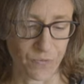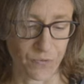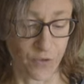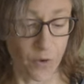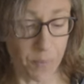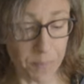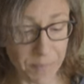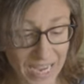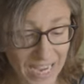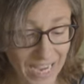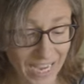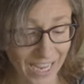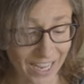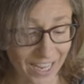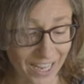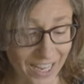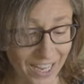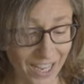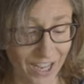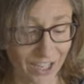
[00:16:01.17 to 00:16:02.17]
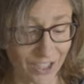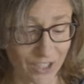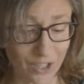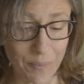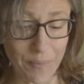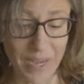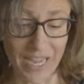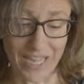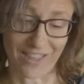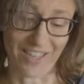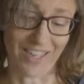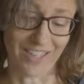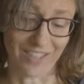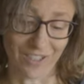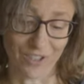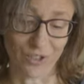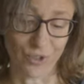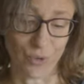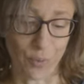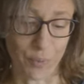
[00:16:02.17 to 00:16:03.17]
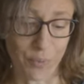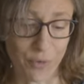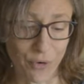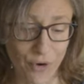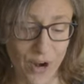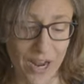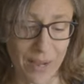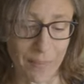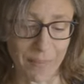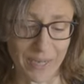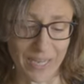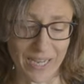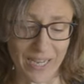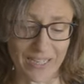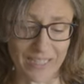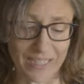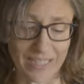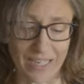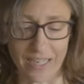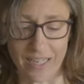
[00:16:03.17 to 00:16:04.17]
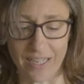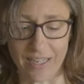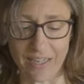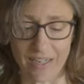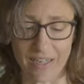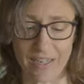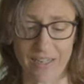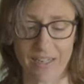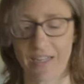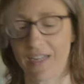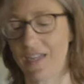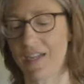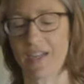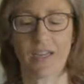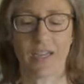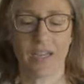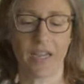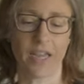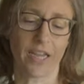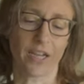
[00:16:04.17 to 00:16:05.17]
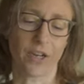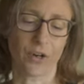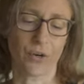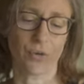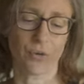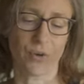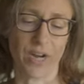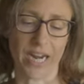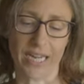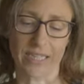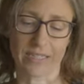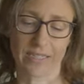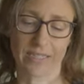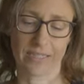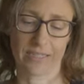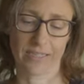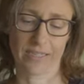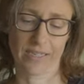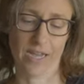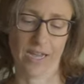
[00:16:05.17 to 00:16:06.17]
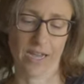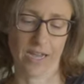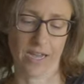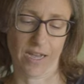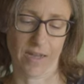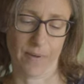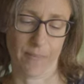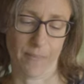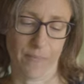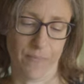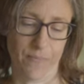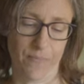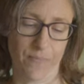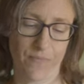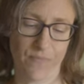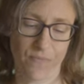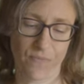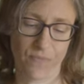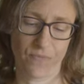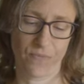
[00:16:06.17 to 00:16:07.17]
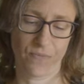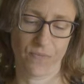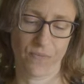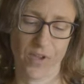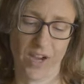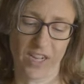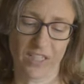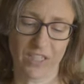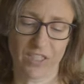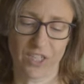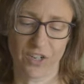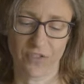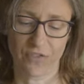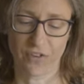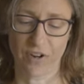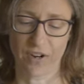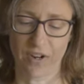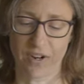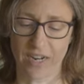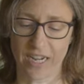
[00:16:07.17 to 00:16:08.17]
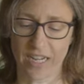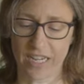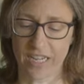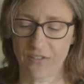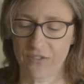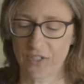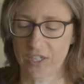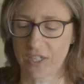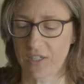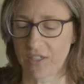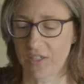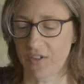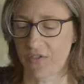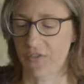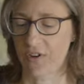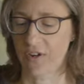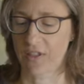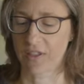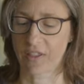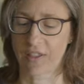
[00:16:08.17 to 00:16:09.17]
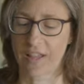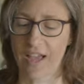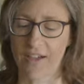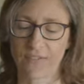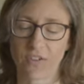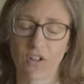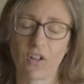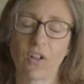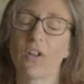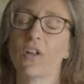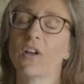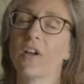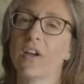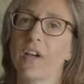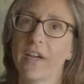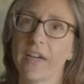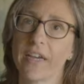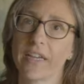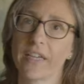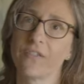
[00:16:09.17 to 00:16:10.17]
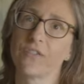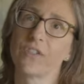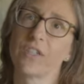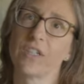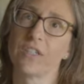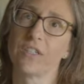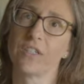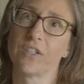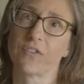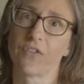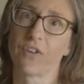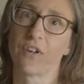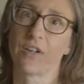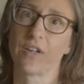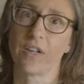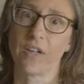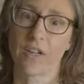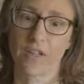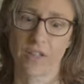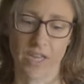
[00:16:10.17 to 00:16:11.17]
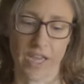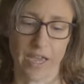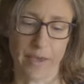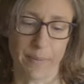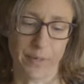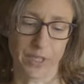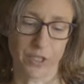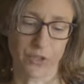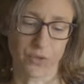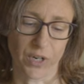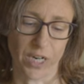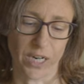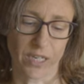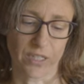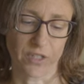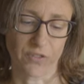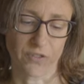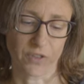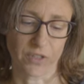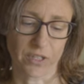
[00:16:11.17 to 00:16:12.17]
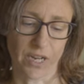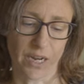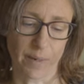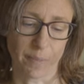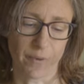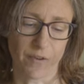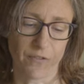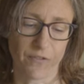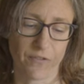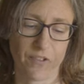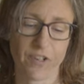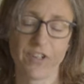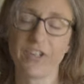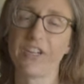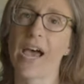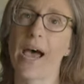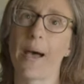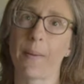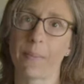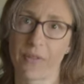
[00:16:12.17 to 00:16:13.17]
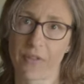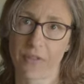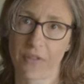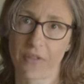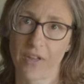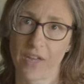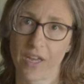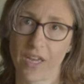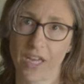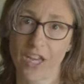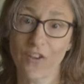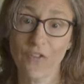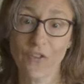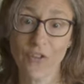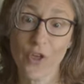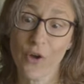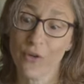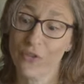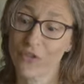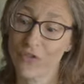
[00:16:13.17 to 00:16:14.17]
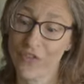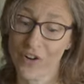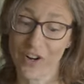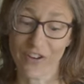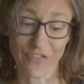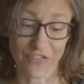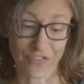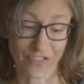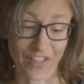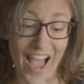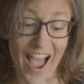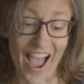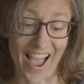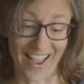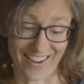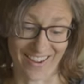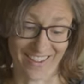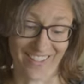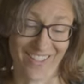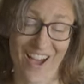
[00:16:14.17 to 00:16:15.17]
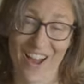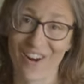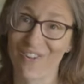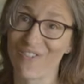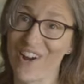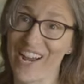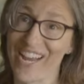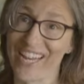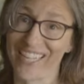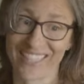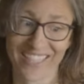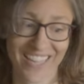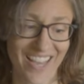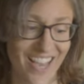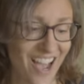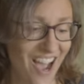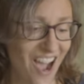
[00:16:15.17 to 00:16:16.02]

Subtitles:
for me, to make things into a print, because it creates it gives it a different level, gives it the imagery, a different type of depth. Even though it's very flat in a lot of ways,